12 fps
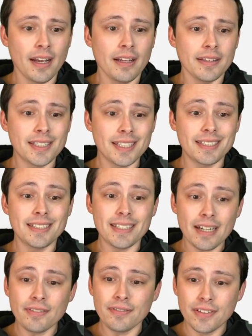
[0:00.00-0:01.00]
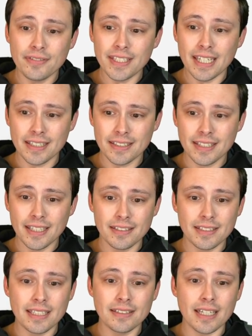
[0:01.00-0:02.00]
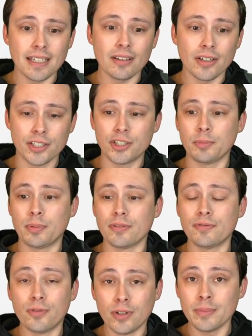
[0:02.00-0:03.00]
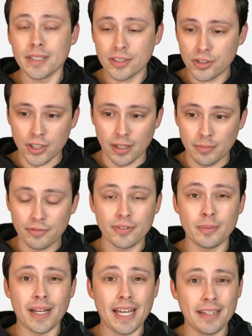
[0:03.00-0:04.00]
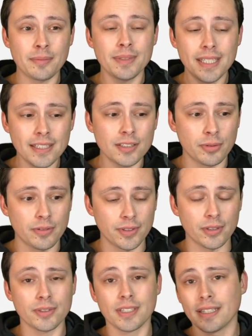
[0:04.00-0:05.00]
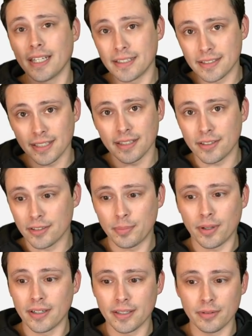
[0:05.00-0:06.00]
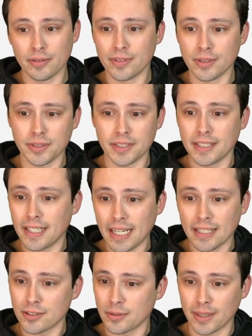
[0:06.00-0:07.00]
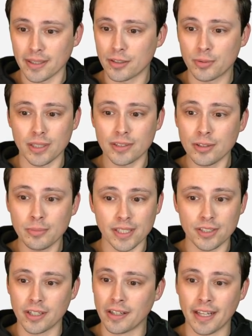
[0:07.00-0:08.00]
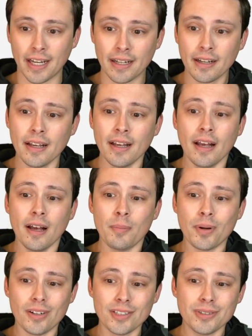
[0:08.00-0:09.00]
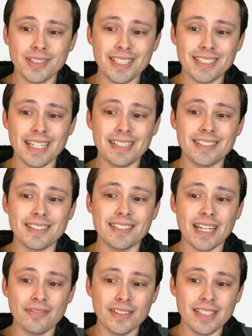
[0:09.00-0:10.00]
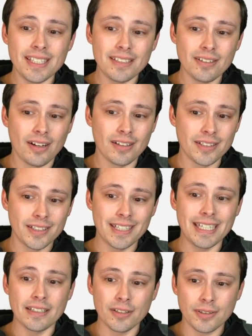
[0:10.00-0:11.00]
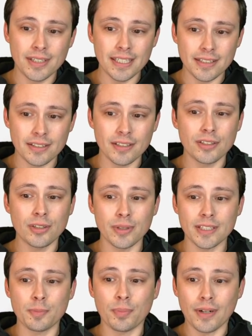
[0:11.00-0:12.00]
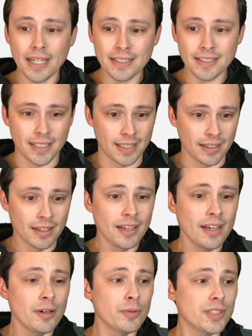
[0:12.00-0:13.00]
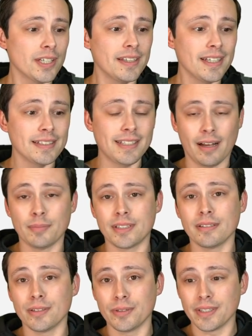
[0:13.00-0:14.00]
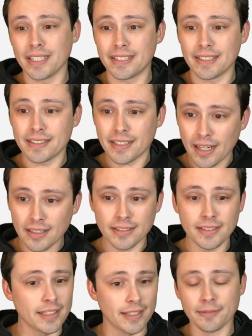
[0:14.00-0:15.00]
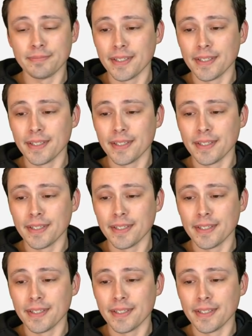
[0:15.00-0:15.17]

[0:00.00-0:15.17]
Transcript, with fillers: The 6750XT sees a larger performance jump from AMD's reviews. I'd like to see third-party reviews today, so I'm not going to dwell too much on that, but also sees a $70 increase to its pricing, which I think is absolutely disgusting.